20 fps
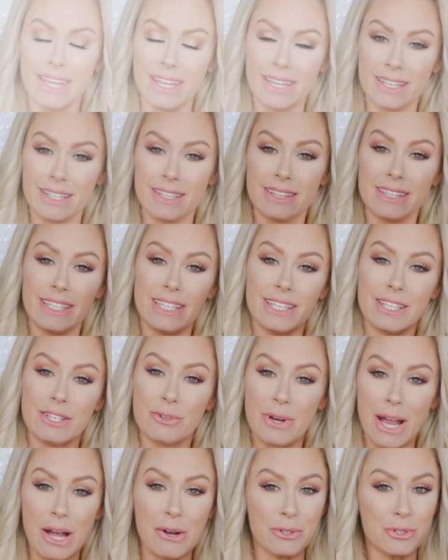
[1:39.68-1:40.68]
And the
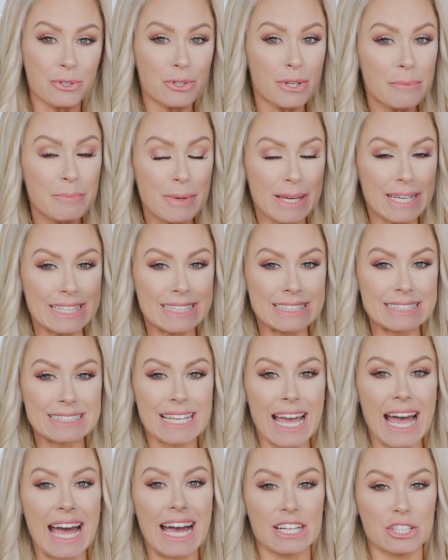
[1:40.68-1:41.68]
crown clip-ins
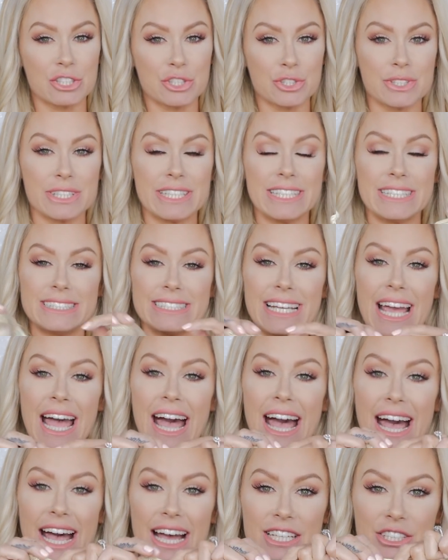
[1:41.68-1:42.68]
actually
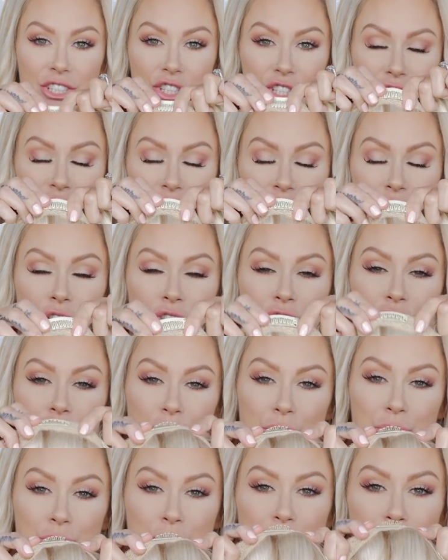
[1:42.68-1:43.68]
attach
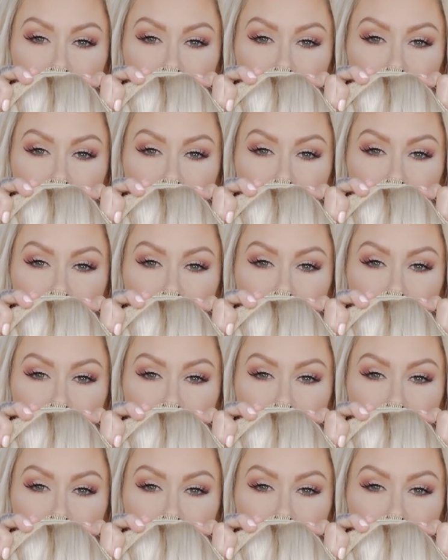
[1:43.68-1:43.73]
to